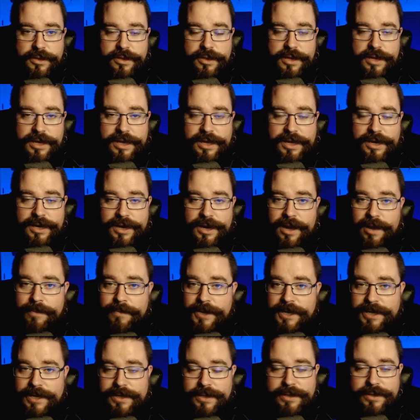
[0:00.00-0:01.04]

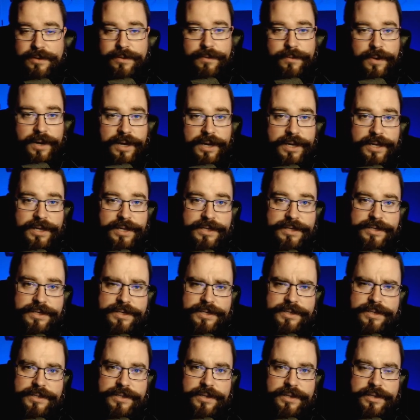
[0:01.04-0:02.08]

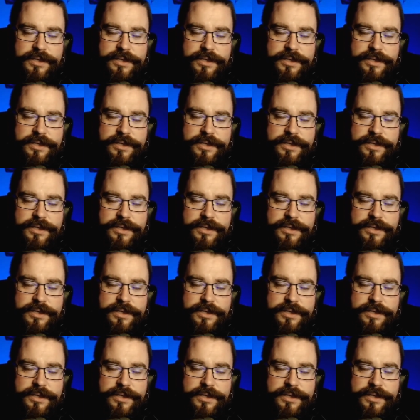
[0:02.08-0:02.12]
economic-wise,